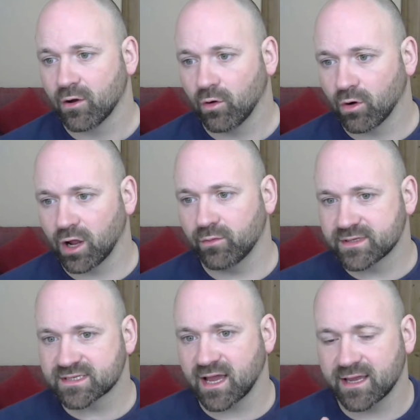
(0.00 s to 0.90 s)
All I would
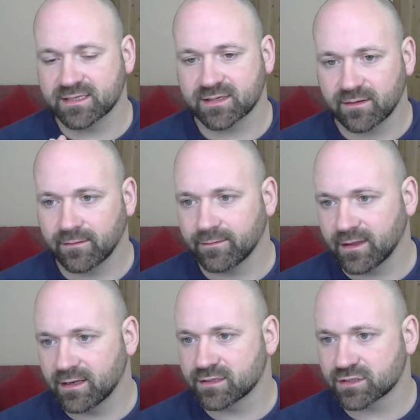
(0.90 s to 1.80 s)
say is
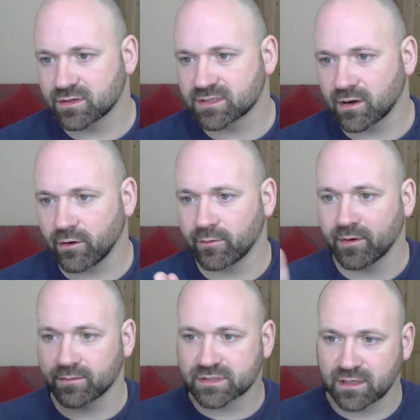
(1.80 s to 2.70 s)
the industry is going to
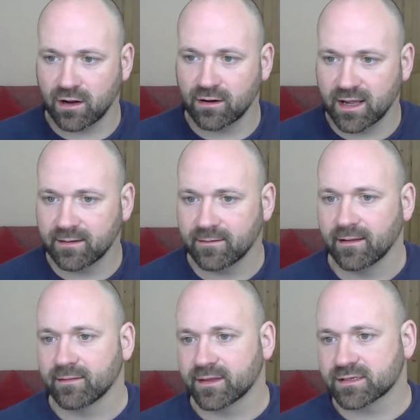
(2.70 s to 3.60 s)
open up slowly.
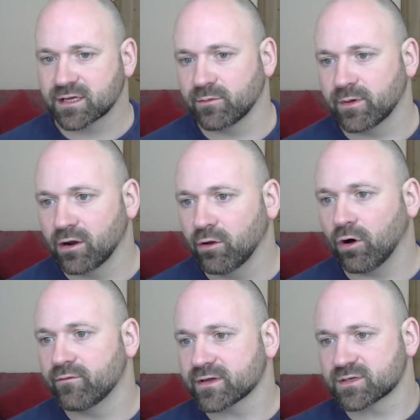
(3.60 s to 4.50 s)
There's going to be a lot
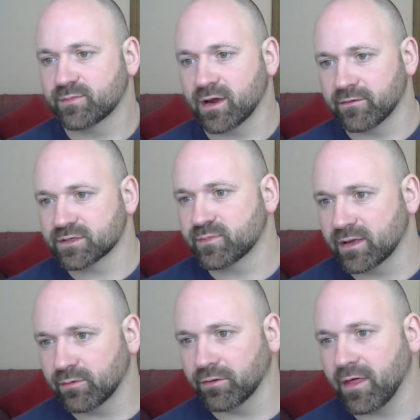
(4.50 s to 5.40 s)
of experienced
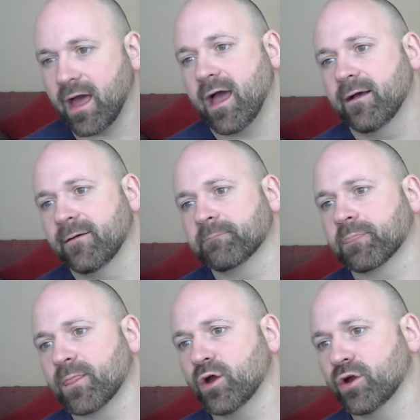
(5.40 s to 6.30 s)
people there
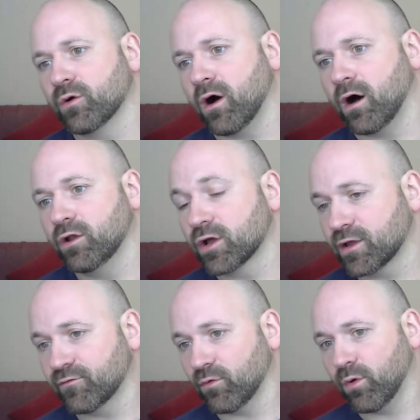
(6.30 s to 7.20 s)
who are
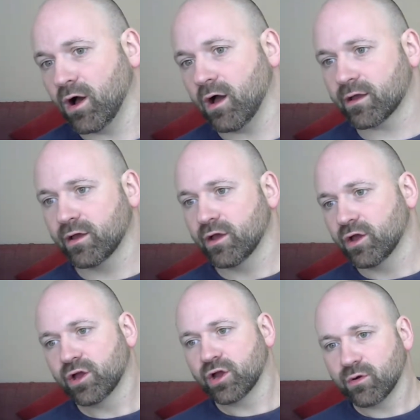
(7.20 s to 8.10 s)
looking for work,
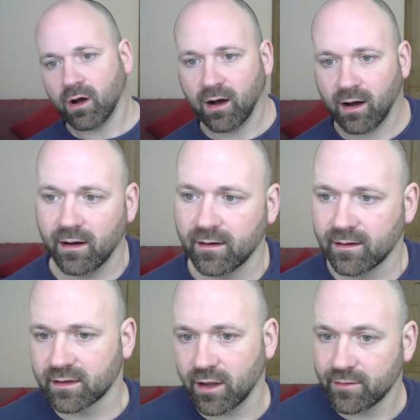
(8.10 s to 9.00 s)
who are,
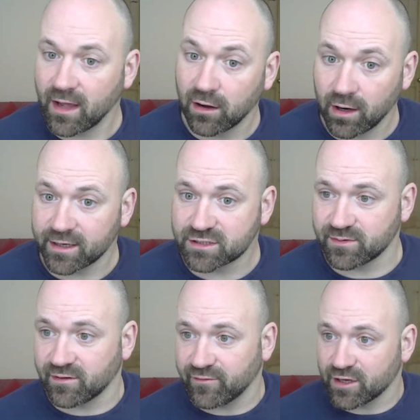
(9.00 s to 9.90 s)
they're likely to be
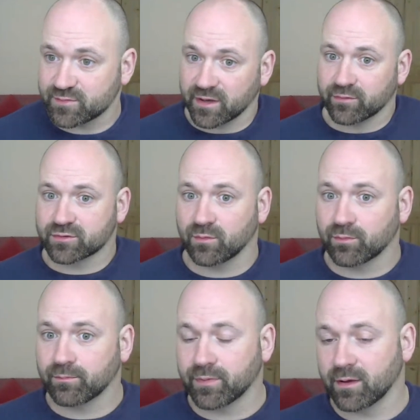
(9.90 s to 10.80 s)
the first people to
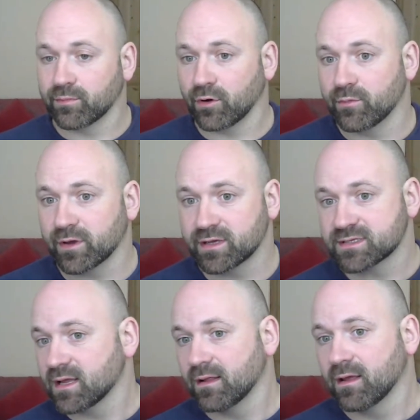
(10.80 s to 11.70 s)
be employed
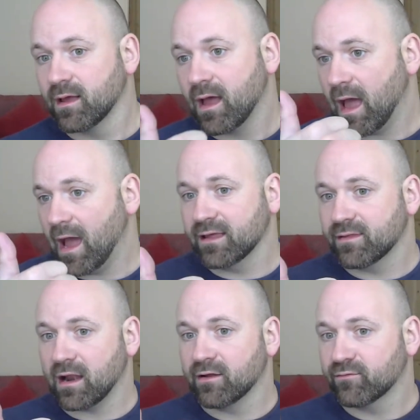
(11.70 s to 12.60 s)
because
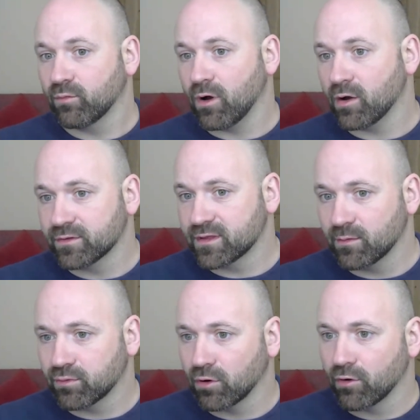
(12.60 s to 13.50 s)
they'll have worked with the
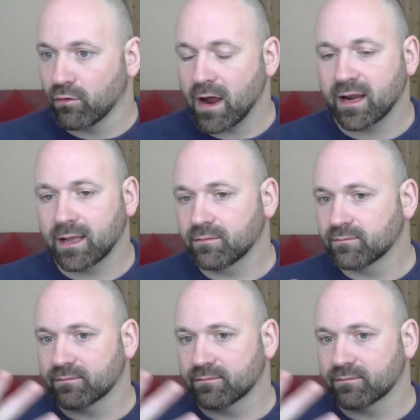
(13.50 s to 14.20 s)
employer already,